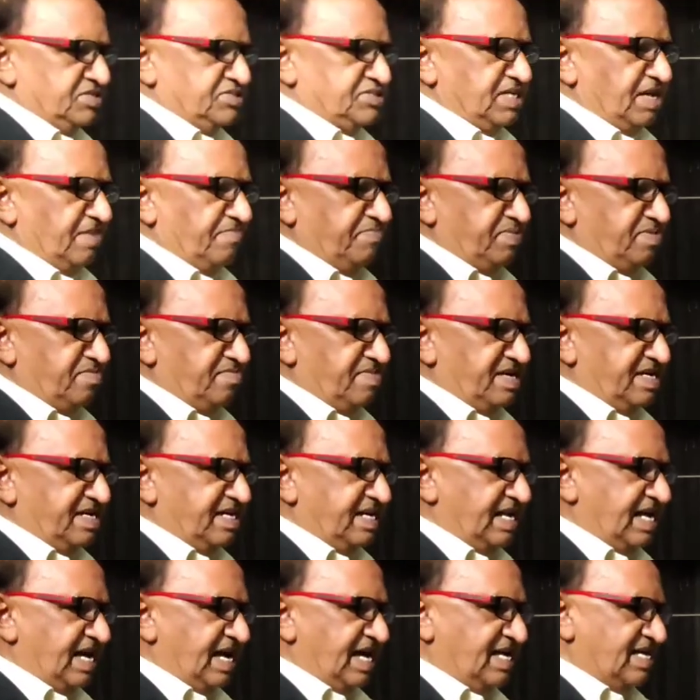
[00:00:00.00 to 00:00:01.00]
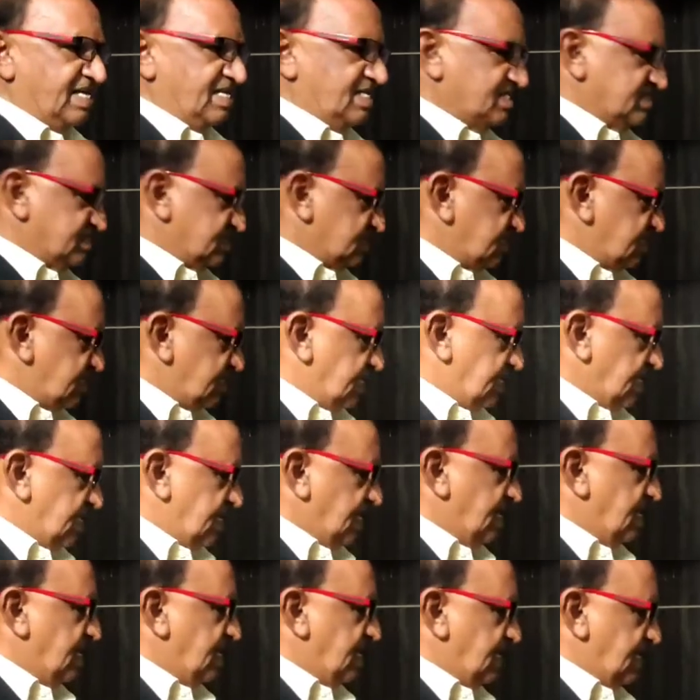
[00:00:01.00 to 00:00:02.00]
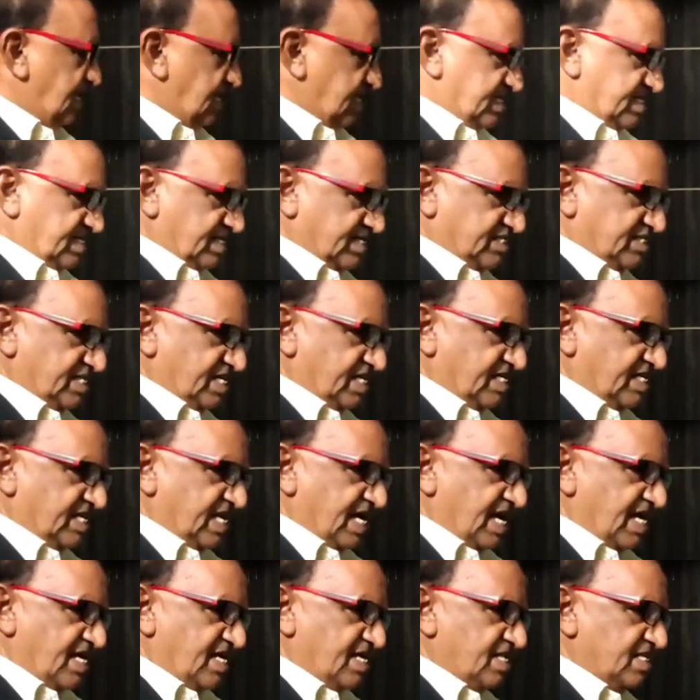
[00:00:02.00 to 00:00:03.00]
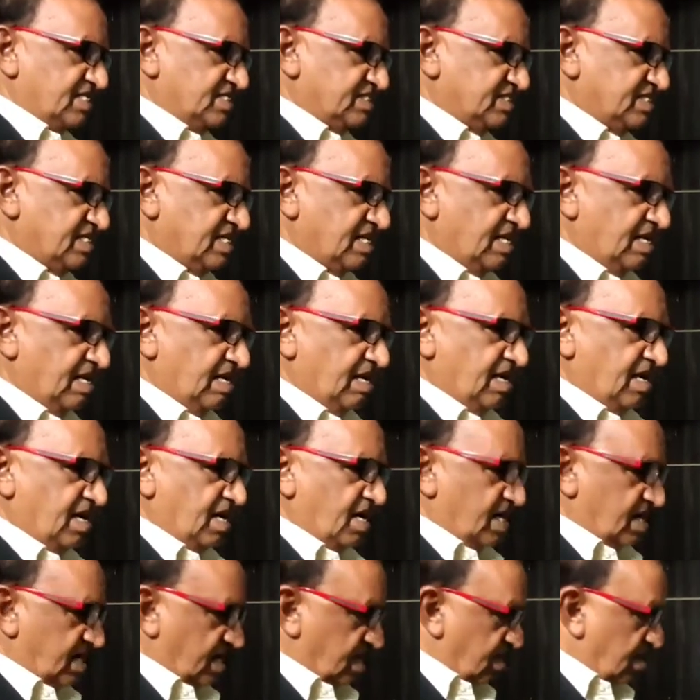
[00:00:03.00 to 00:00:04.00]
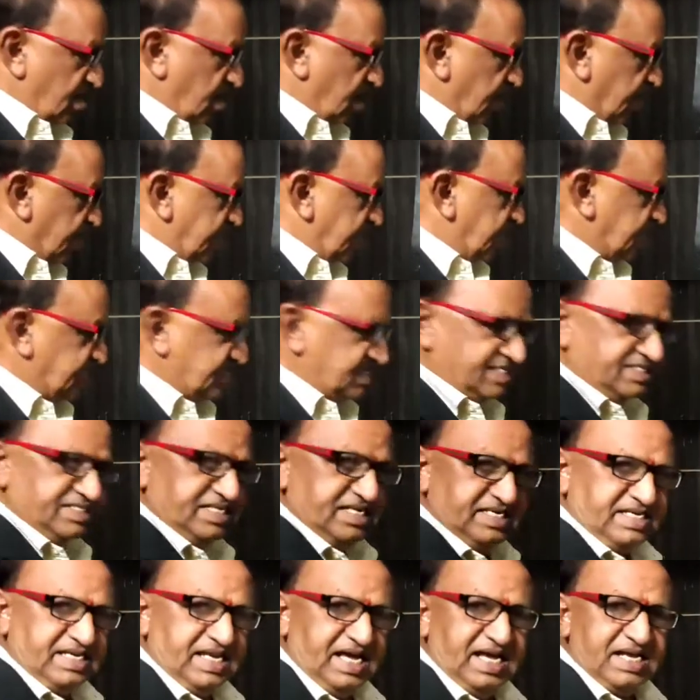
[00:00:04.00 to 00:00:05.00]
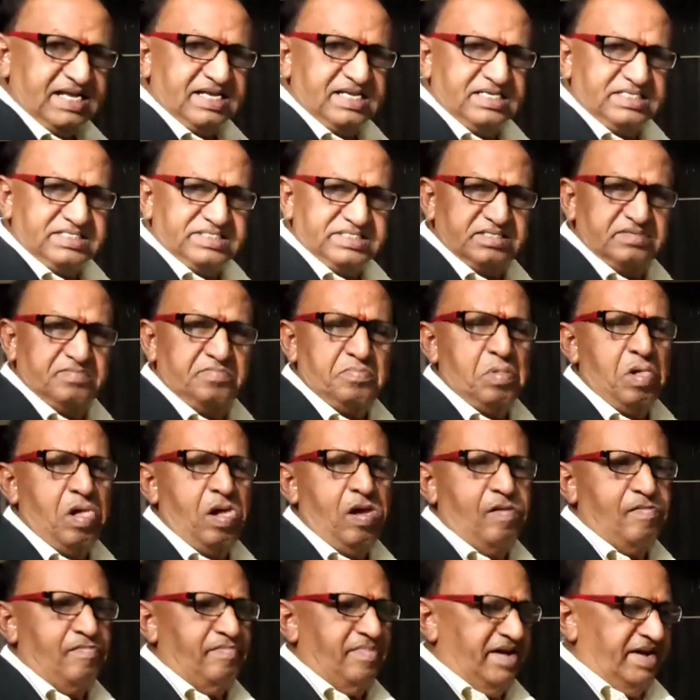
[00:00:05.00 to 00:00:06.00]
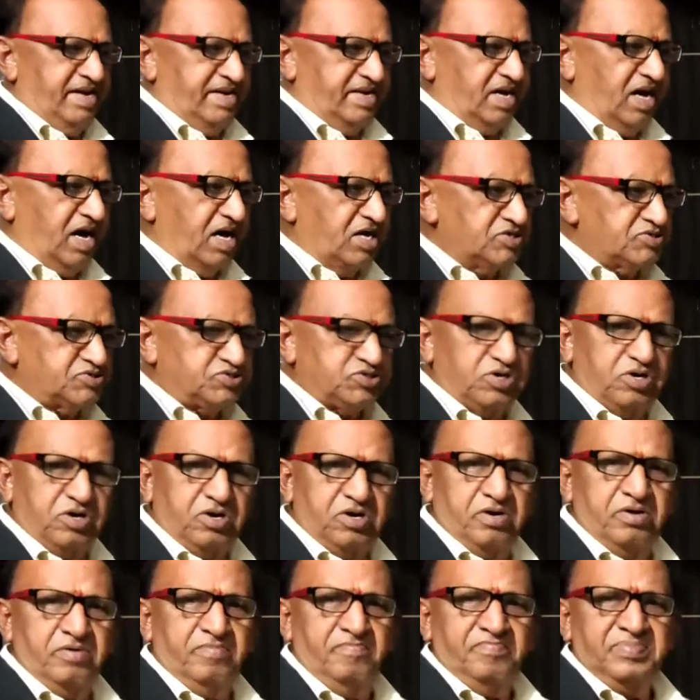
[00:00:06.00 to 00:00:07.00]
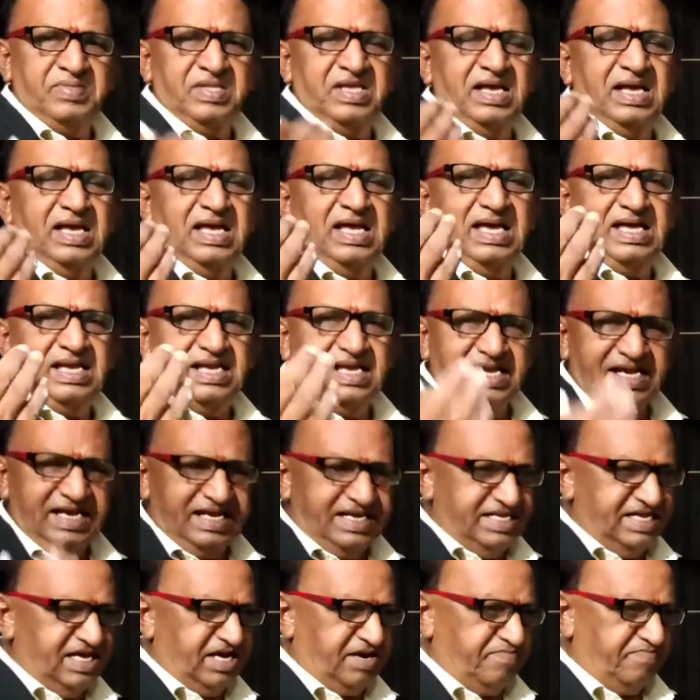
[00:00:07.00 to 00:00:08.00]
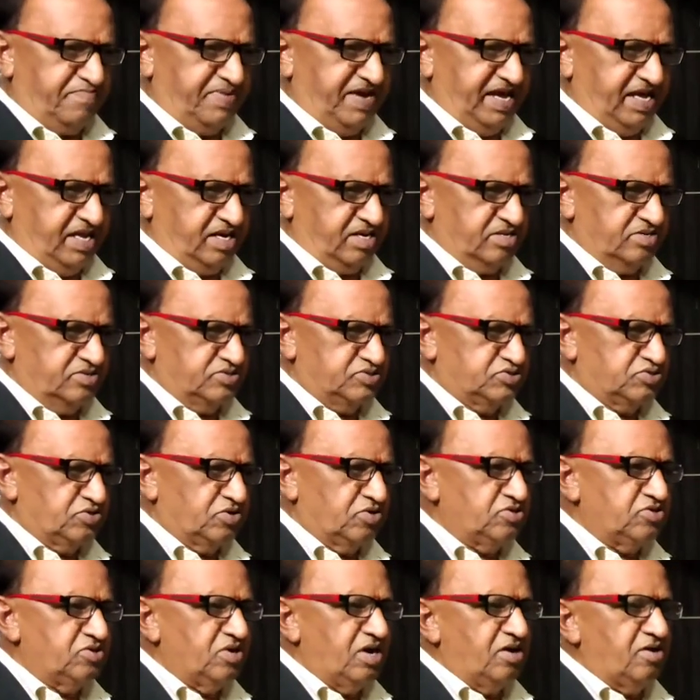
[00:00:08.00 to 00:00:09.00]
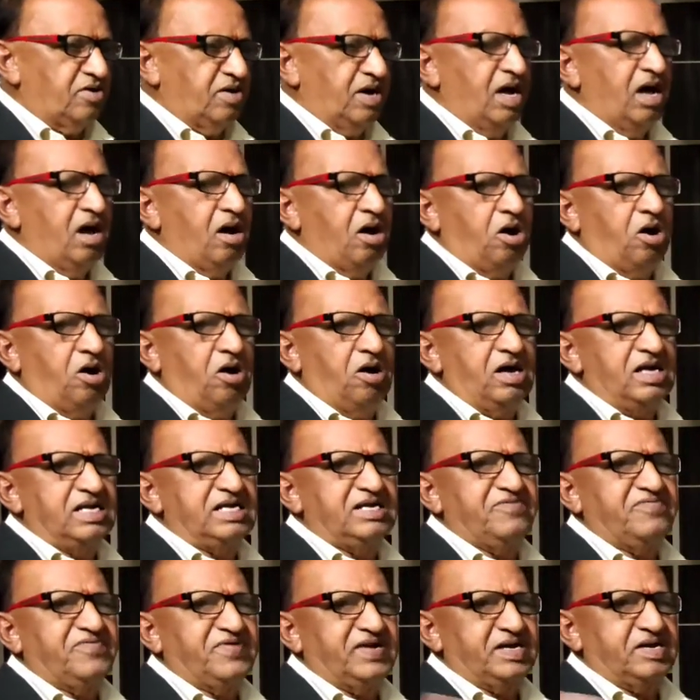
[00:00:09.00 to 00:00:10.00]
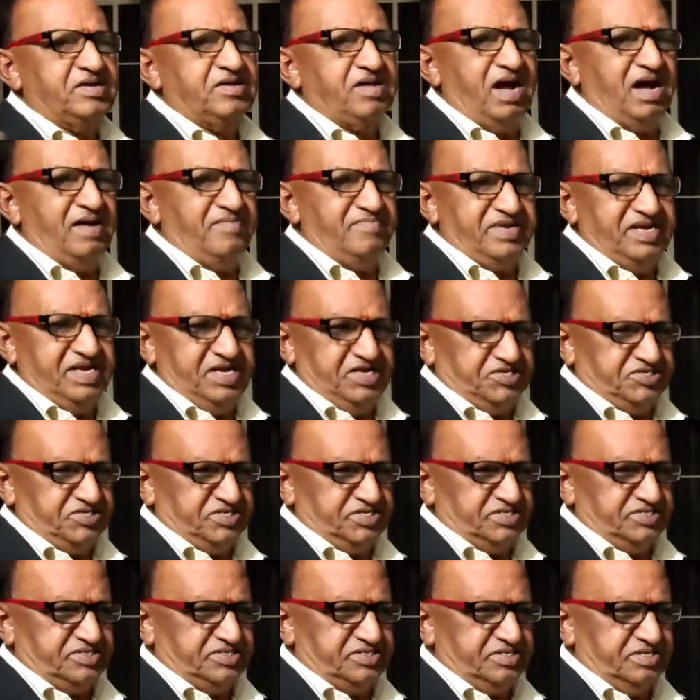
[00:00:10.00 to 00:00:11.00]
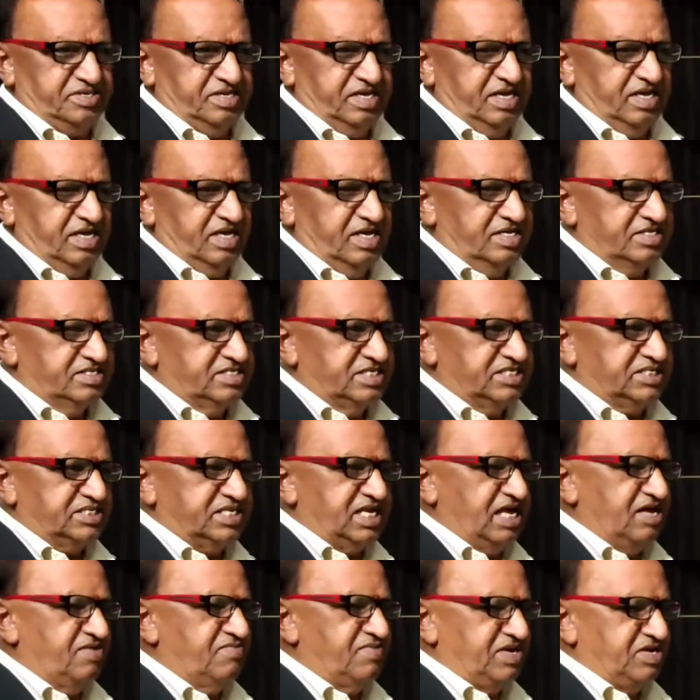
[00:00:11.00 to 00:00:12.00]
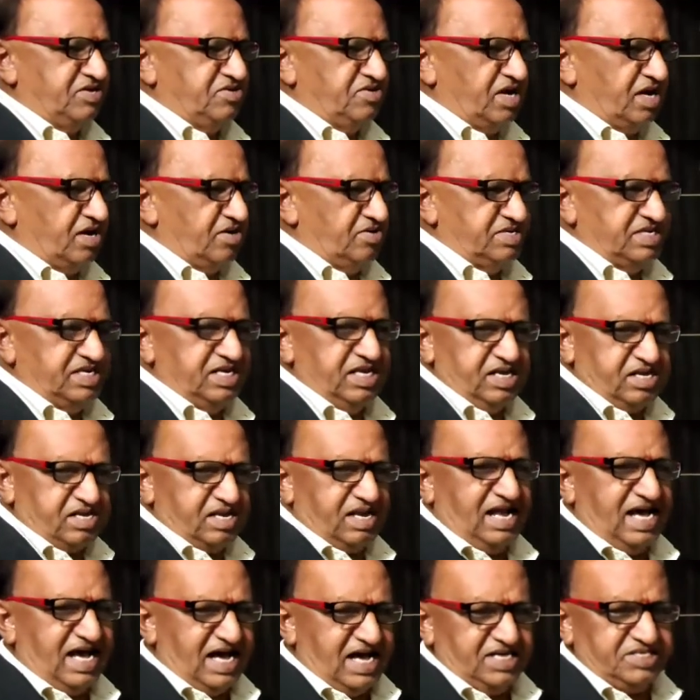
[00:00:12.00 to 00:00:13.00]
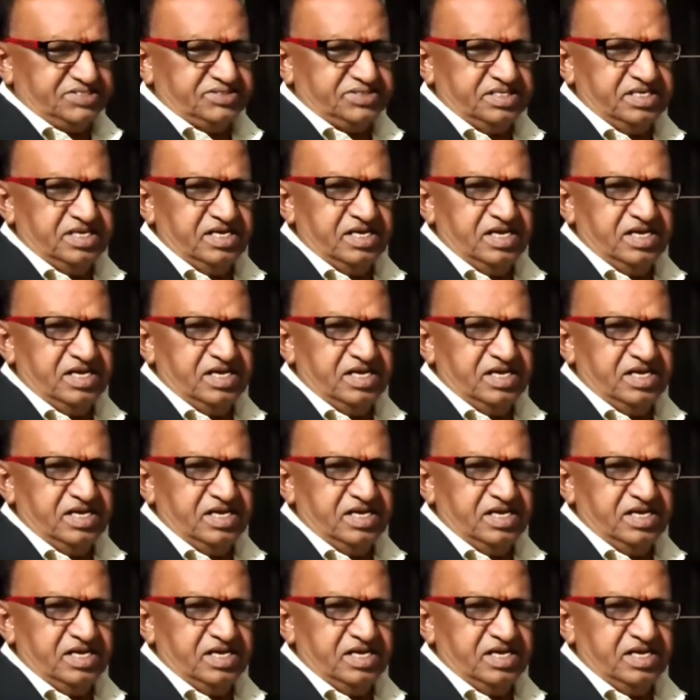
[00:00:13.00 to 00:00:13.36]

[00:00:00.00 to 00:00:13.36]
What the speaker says: supplementary angles, adjacent angles, non-adjacent angles, and also a linear pair. So you have all different combinations. Just like when you have in a class,